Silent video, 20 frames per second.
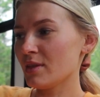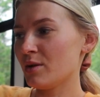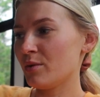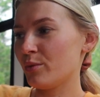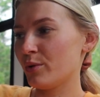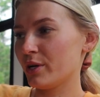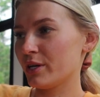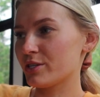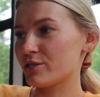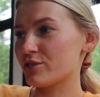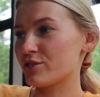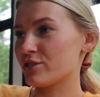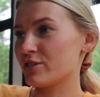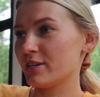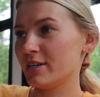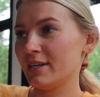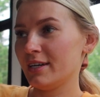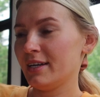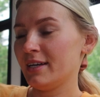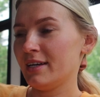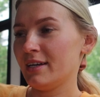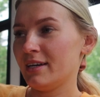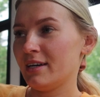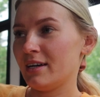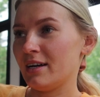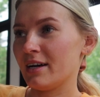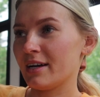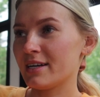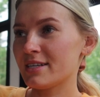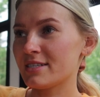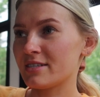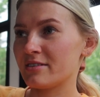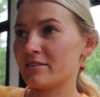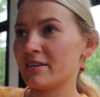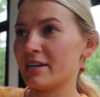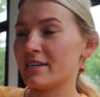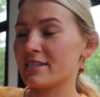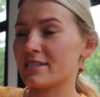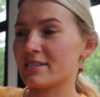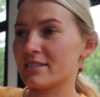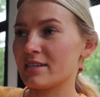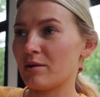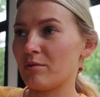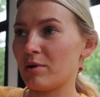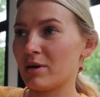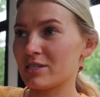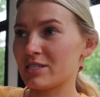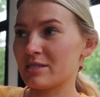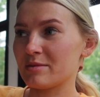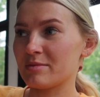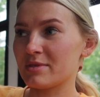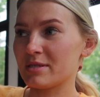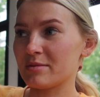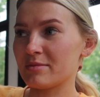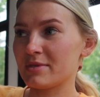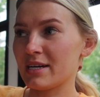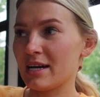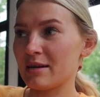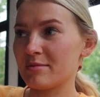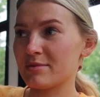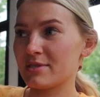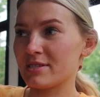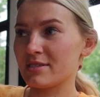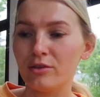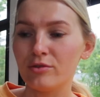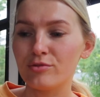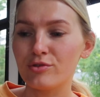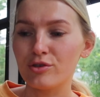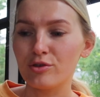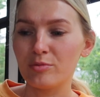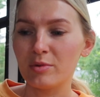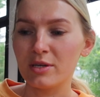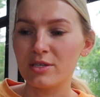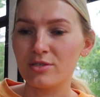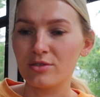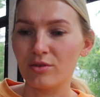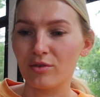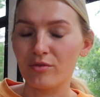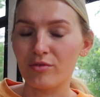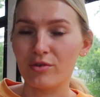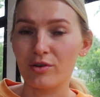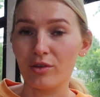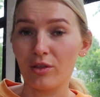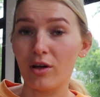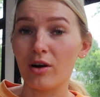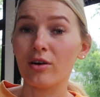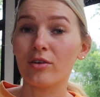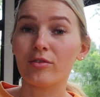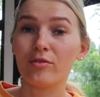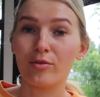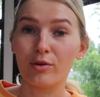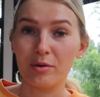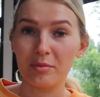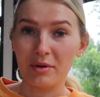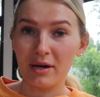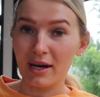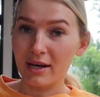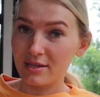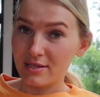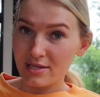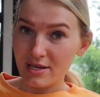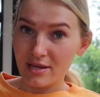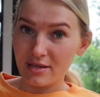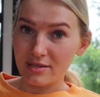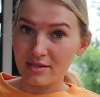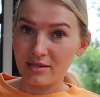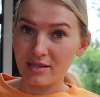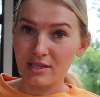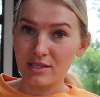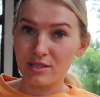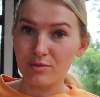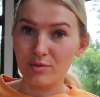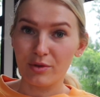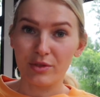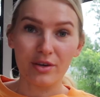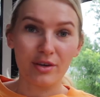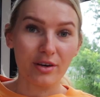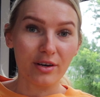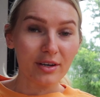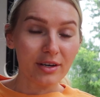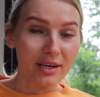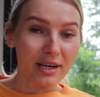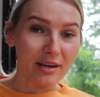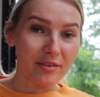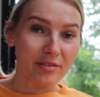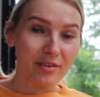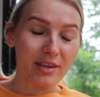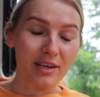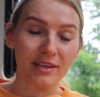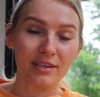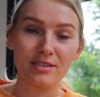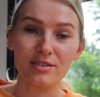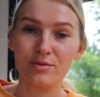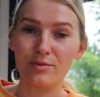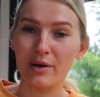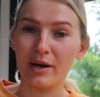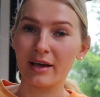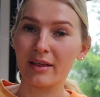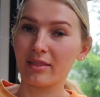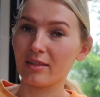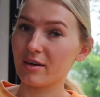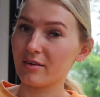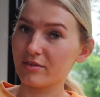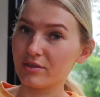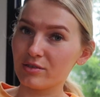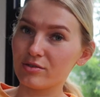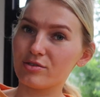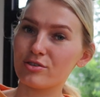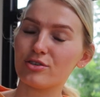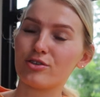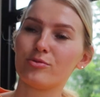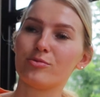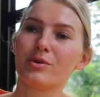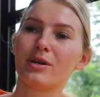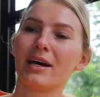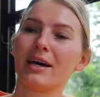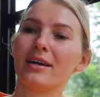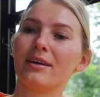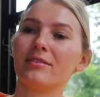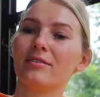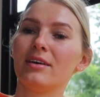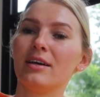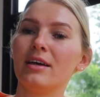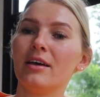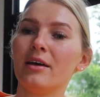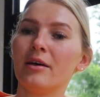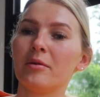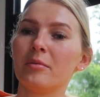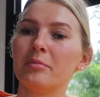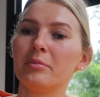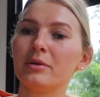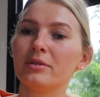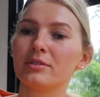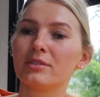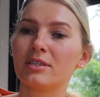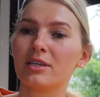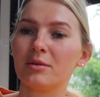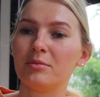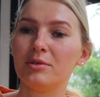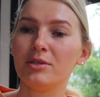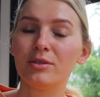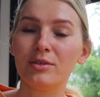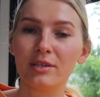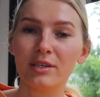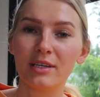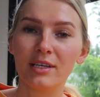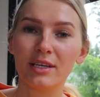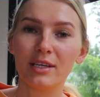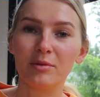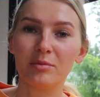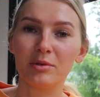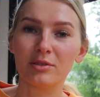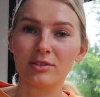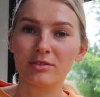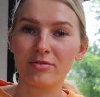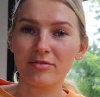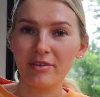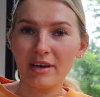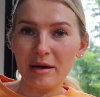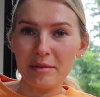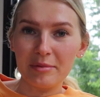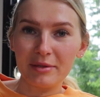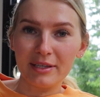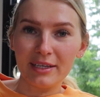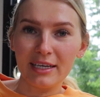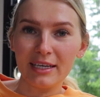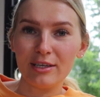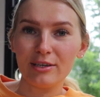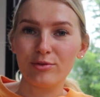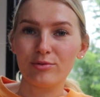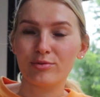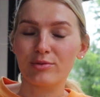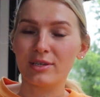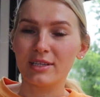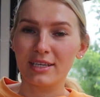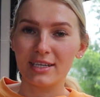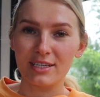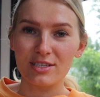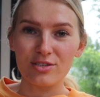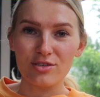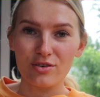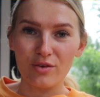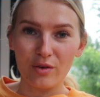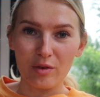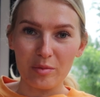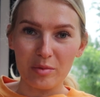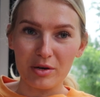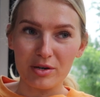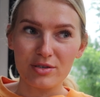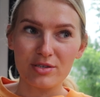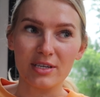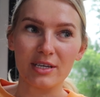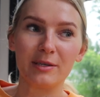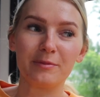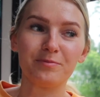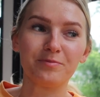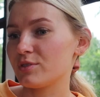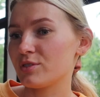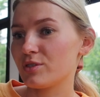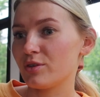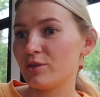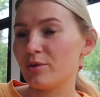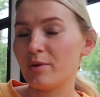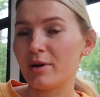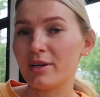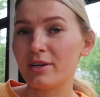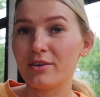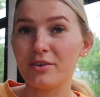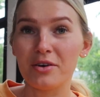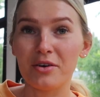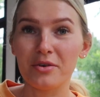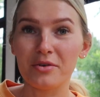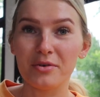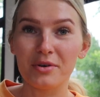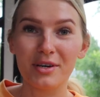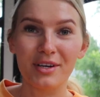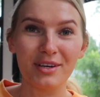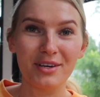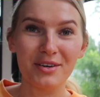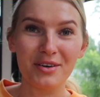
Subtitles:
which I guess they're nice because I watch them sometimes. YouTube is known for long form content. That's what they're good at. I feel like this is why I love YouTube. You kind of build a community, you build a family, you really get to know the person. So you want to know